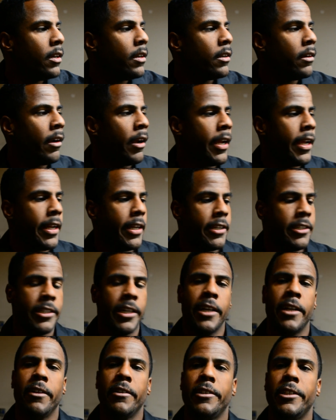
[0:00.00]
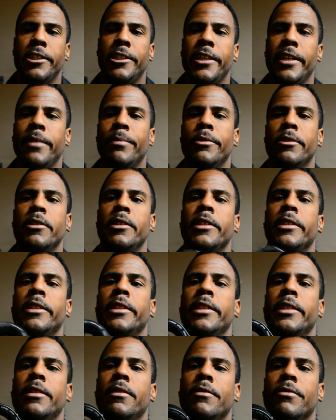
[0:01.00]
Right? And shout out to Jay
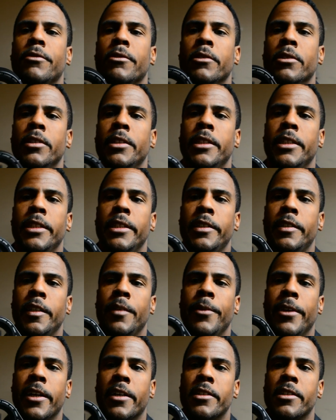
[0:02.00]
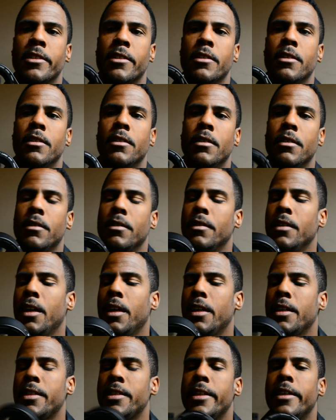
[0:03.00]
Bullington for the JBX
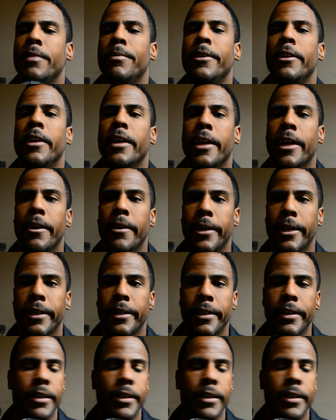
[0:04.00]
center bearing carrier.